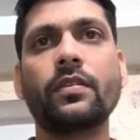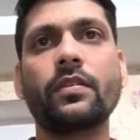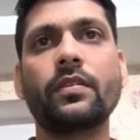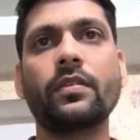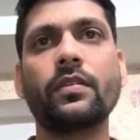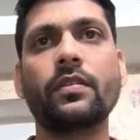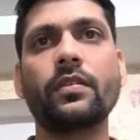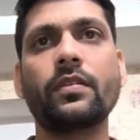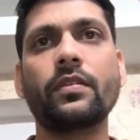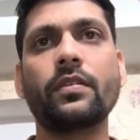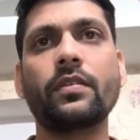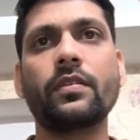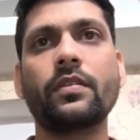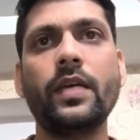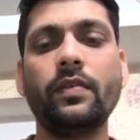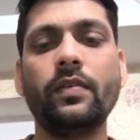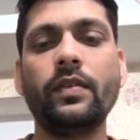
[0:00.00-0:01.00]
name,
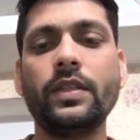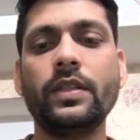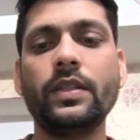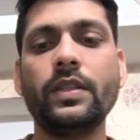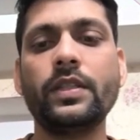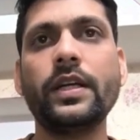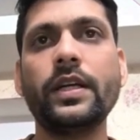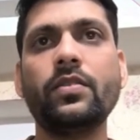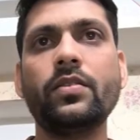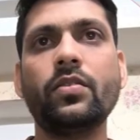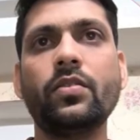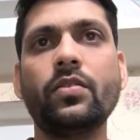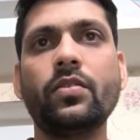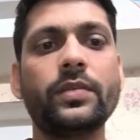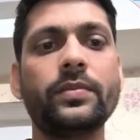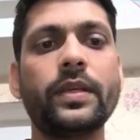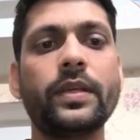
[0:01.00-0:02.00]
I will just write total
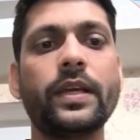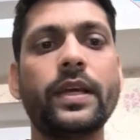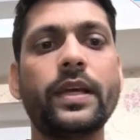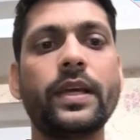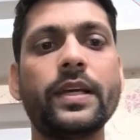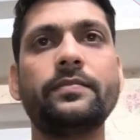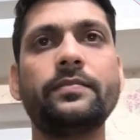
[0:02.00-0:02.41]
trips as